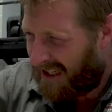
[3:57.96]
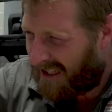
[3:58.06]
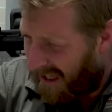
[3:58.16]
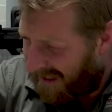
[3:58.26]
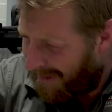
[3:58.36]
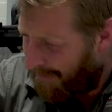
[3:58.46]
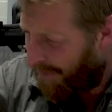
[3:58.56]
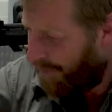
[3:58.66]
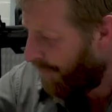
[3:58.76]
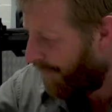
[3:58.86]
Slide them in
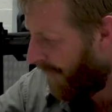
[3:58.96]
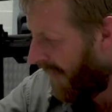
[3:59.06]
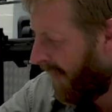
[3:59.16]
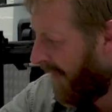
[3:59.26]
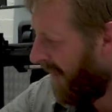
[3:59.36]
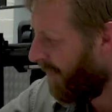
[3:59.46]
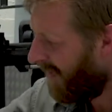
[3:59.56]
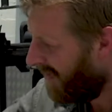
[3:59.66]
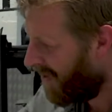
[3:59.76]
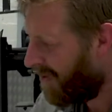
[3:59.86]
the roof rail, and
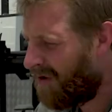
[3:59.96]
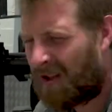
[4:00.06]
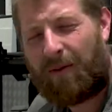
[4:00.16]
we just use the